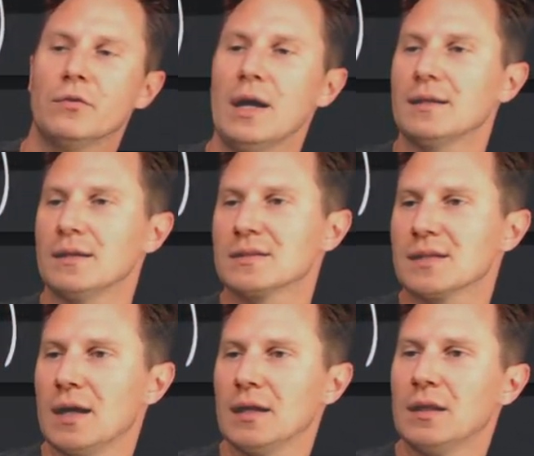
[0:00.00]
on the right hand
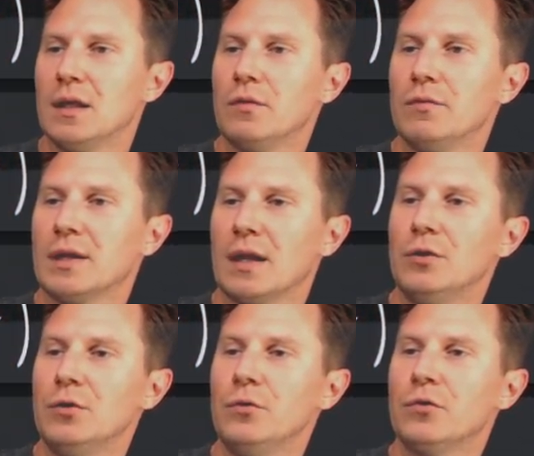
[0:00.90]
side, we
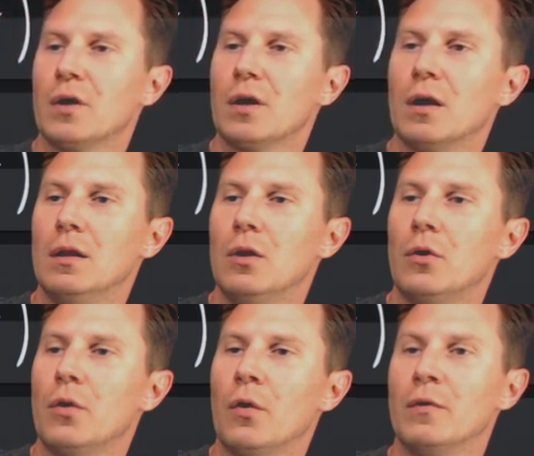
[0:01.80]
can use a
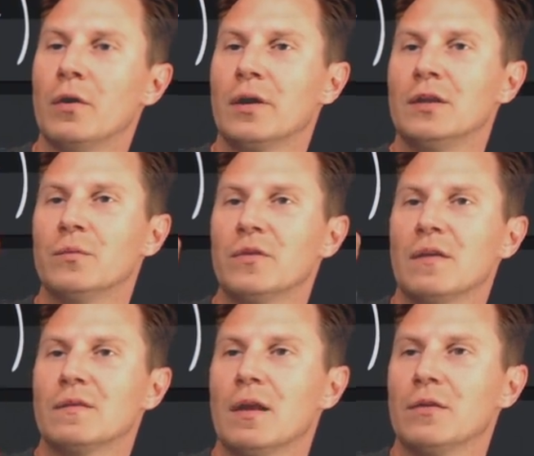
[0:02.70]
law of logarithms
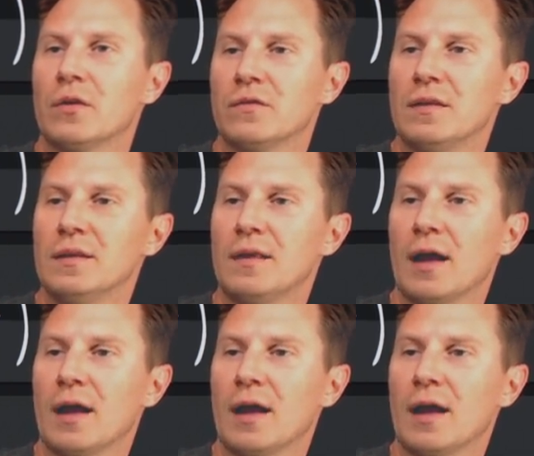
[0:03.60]
that tells us that